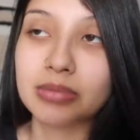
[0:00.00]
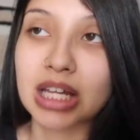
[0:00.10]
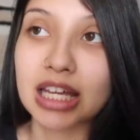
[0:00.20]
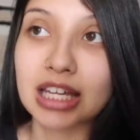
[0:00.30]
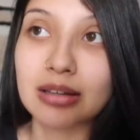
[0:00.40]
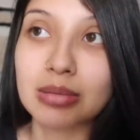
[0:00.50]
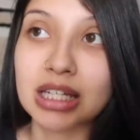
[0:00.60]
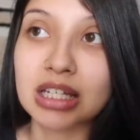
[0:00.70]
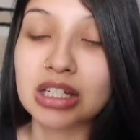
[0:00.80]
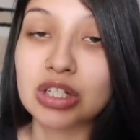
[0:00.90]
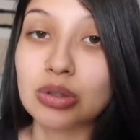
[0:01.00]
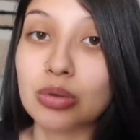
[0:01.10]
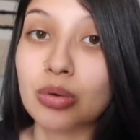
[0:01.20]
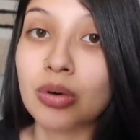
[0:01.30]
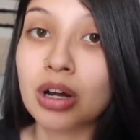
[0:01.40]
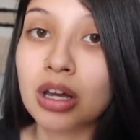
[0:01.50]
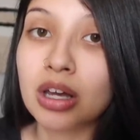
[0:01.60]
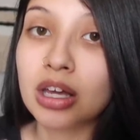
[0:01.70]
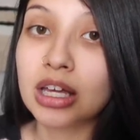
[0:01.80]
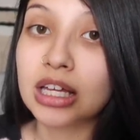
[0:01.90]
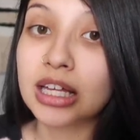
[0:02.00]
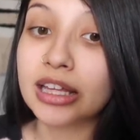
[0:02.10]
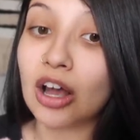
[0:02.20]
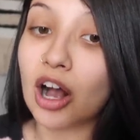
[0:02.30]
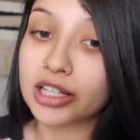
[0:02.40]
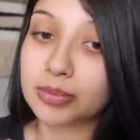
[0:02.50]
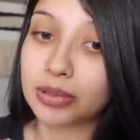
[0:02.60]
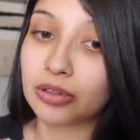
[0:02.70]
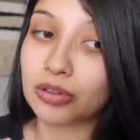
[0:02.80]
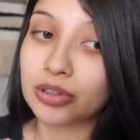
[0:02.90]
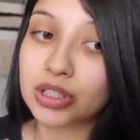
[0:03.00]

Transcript: taking me to the hospital.